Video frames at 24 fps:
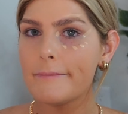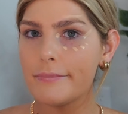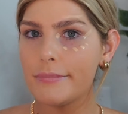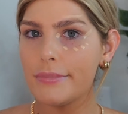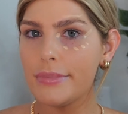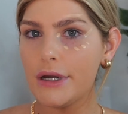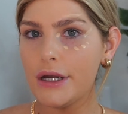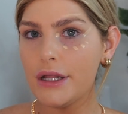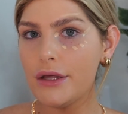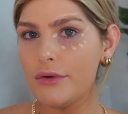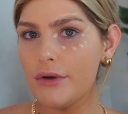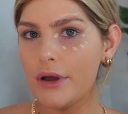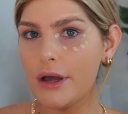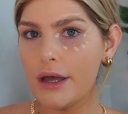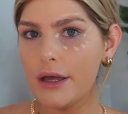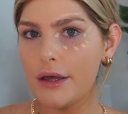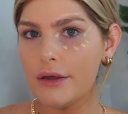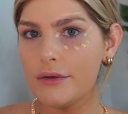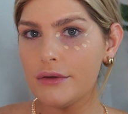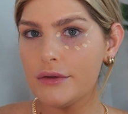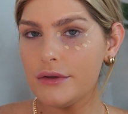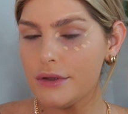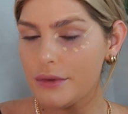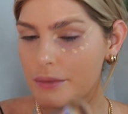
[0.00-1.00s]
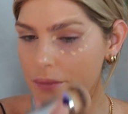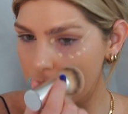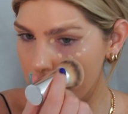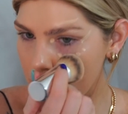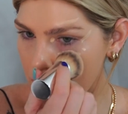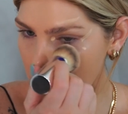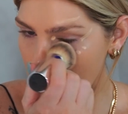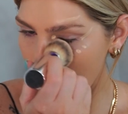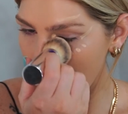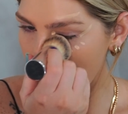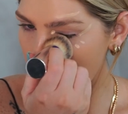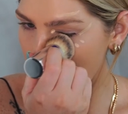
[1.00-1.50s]
Pretty wild.
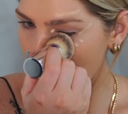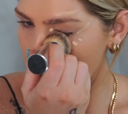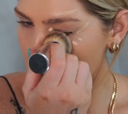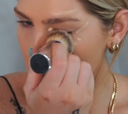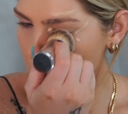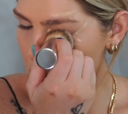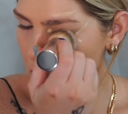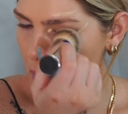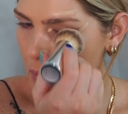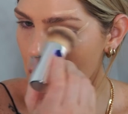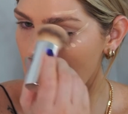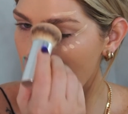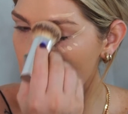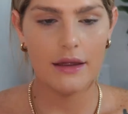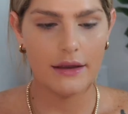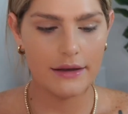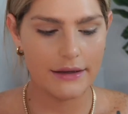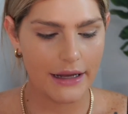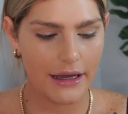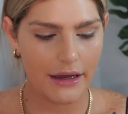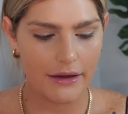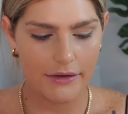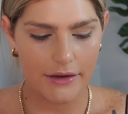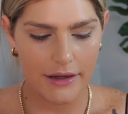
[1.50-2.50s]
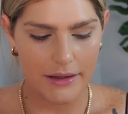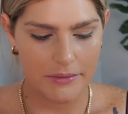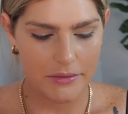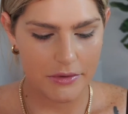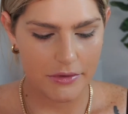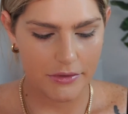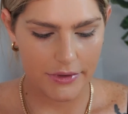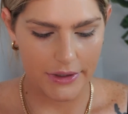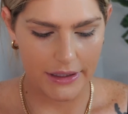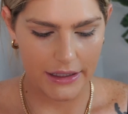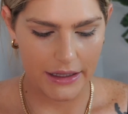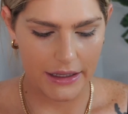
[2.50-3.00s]
Now I'm
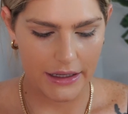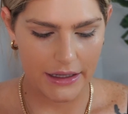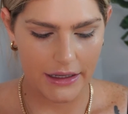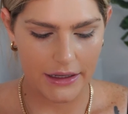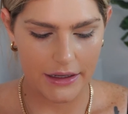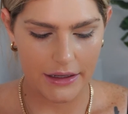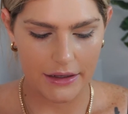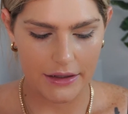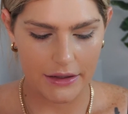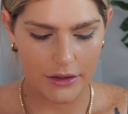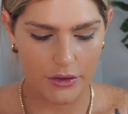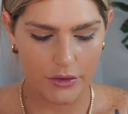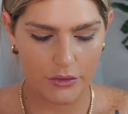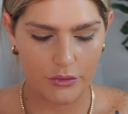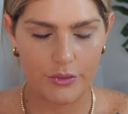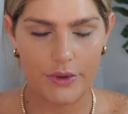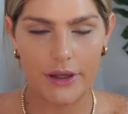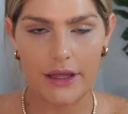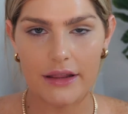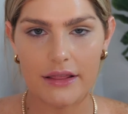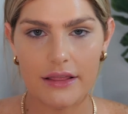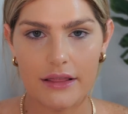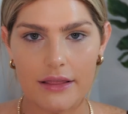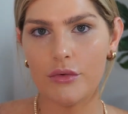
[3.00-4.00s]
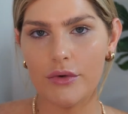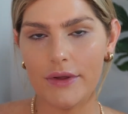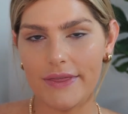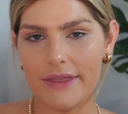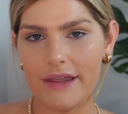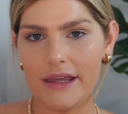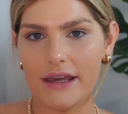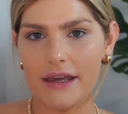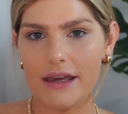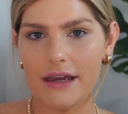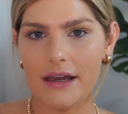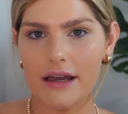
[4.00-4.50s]
going in with
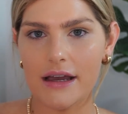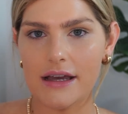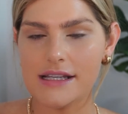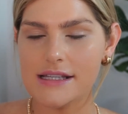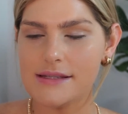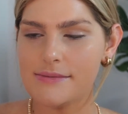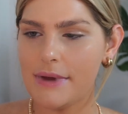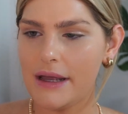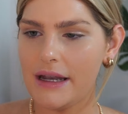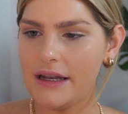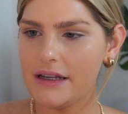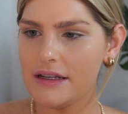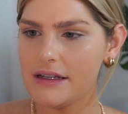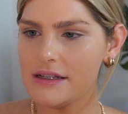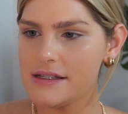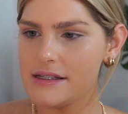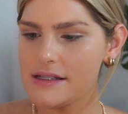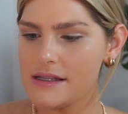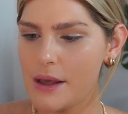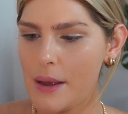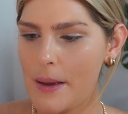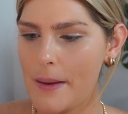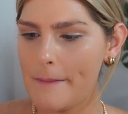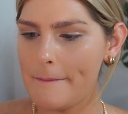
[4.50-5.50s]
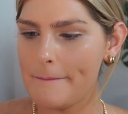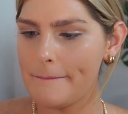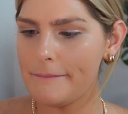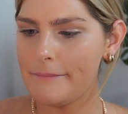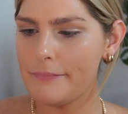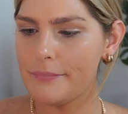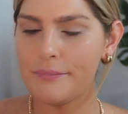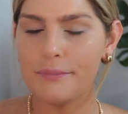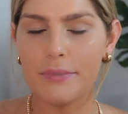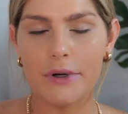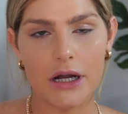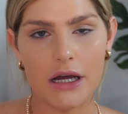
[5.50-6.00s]
the It Cosmetics
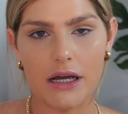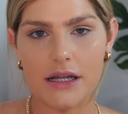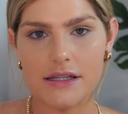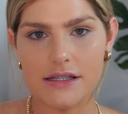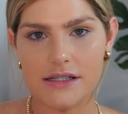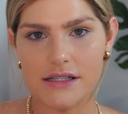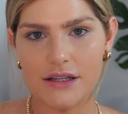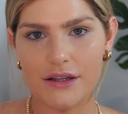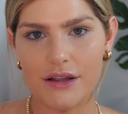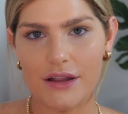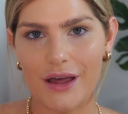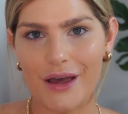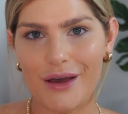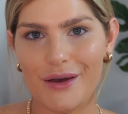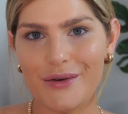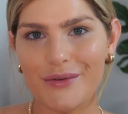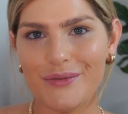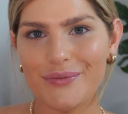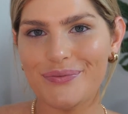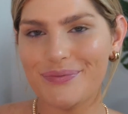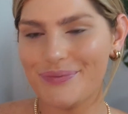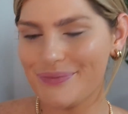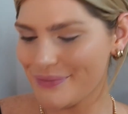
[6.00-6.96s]
Bronze Glow.